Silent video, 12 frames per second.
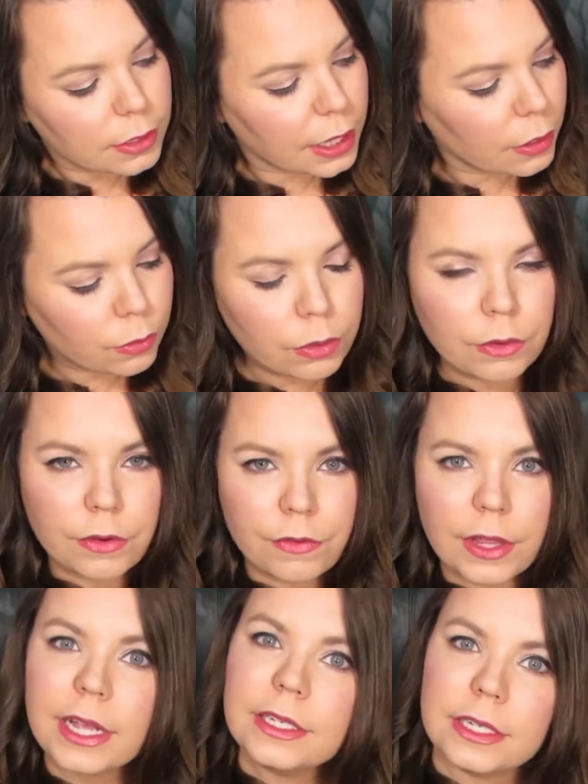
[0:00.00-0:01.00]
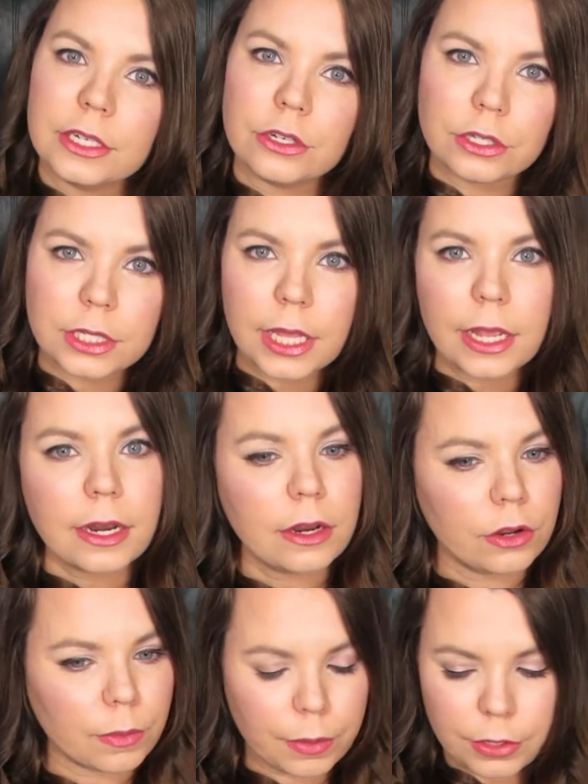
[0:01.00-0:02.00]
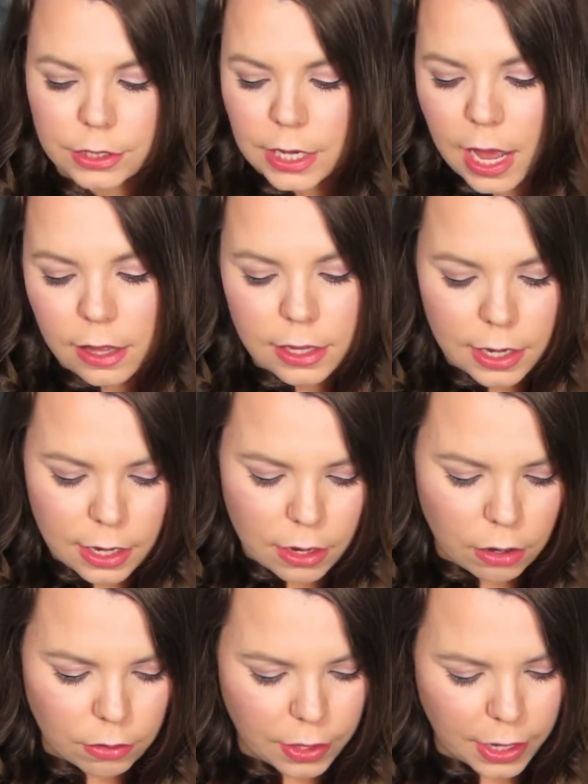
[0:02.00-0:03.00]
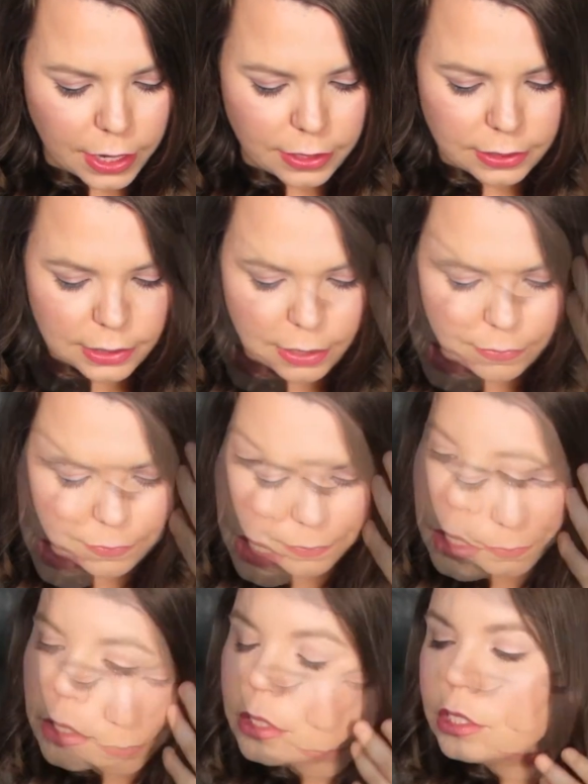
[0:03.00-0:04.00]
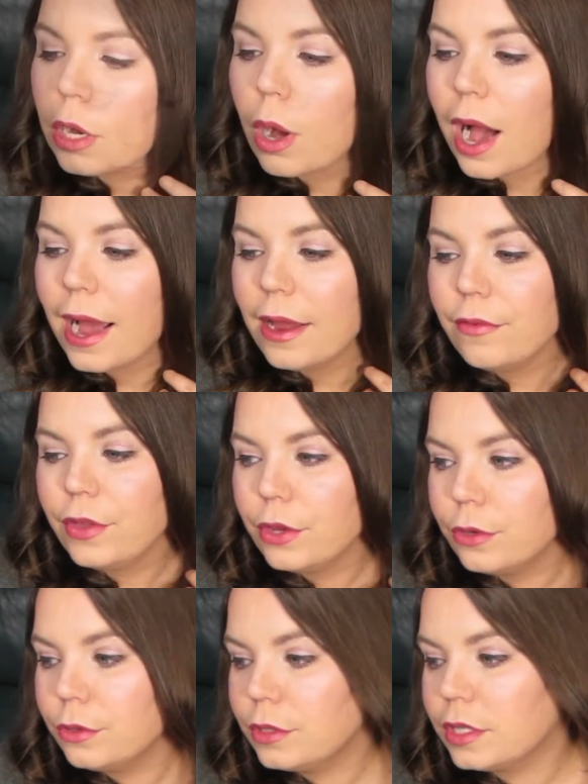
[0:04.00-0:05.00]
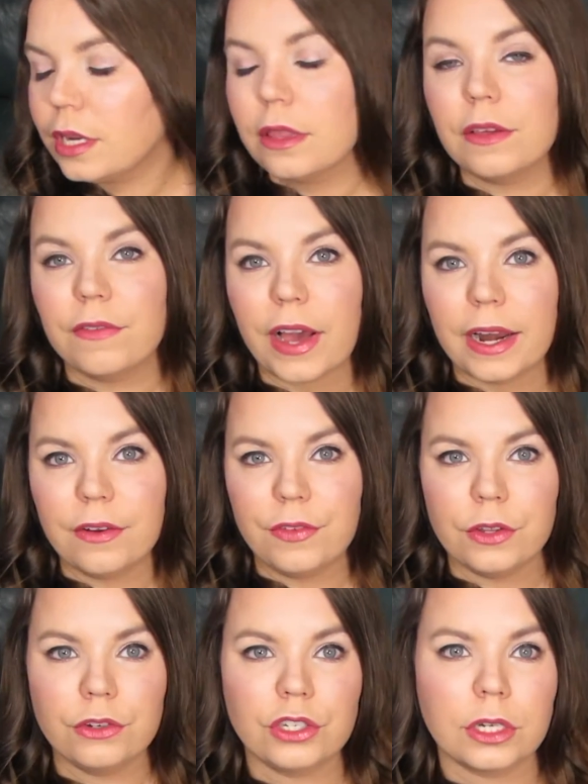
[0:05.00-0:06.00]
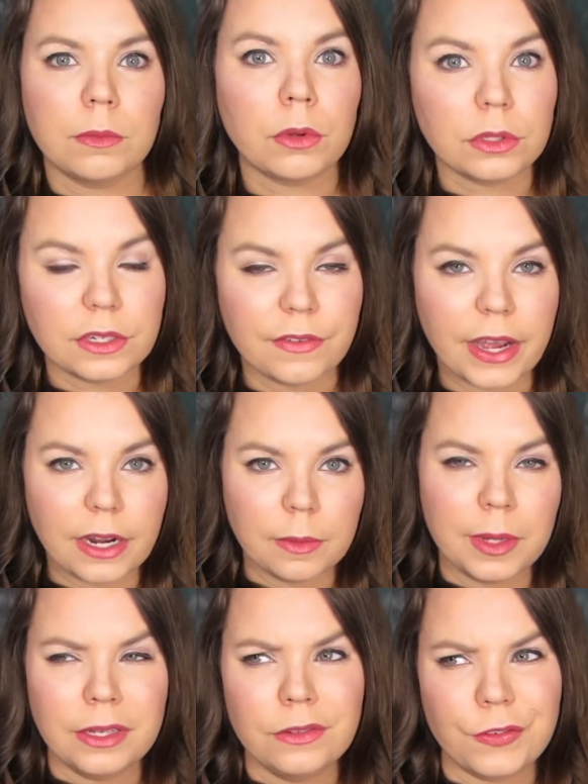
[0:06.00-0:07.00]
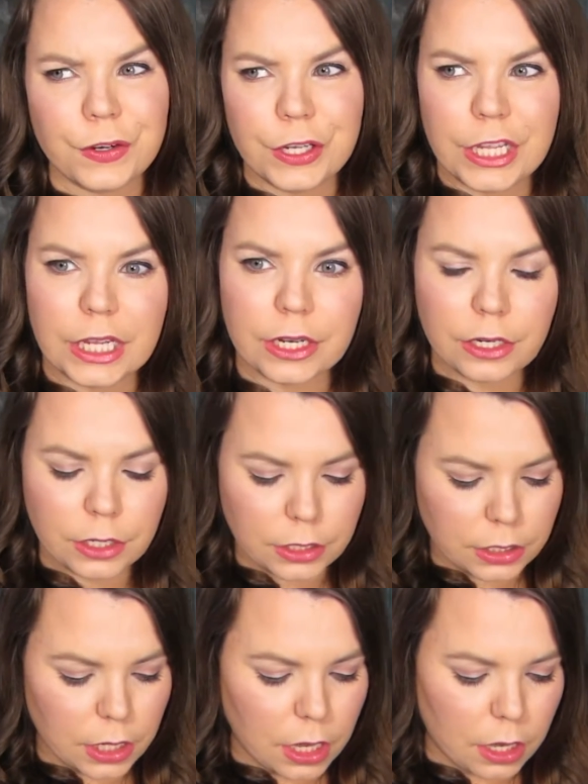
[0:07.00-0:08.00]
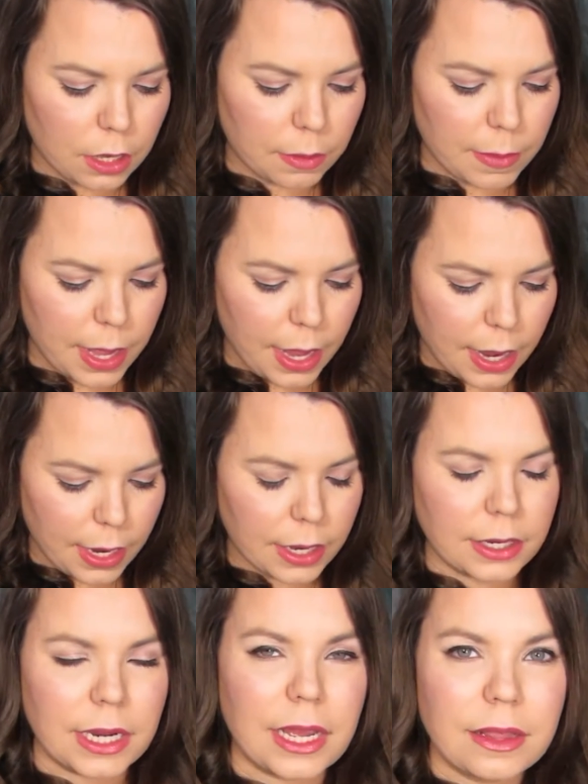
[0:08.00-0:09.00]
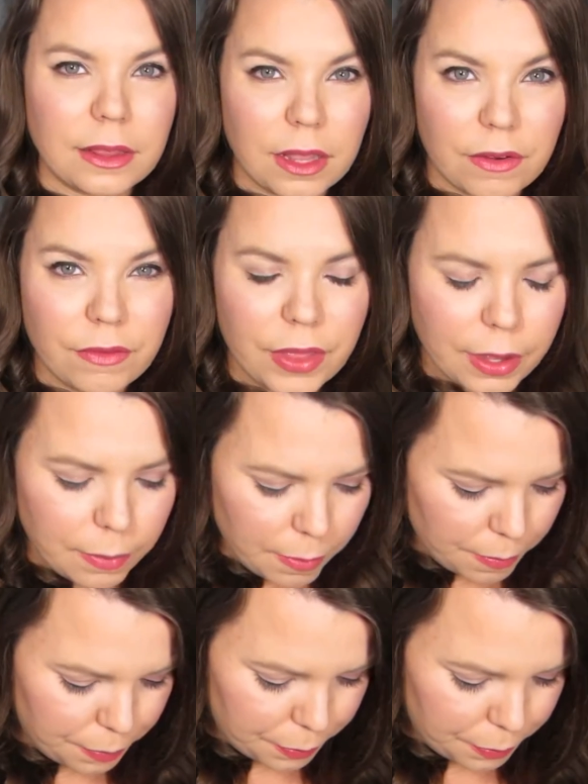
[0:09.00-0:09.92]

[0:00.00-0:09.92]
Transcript: it will reflect in your skin and your personality and all that kind of stuff. So I have used the VitaFusion multivitamins for years um, and I love them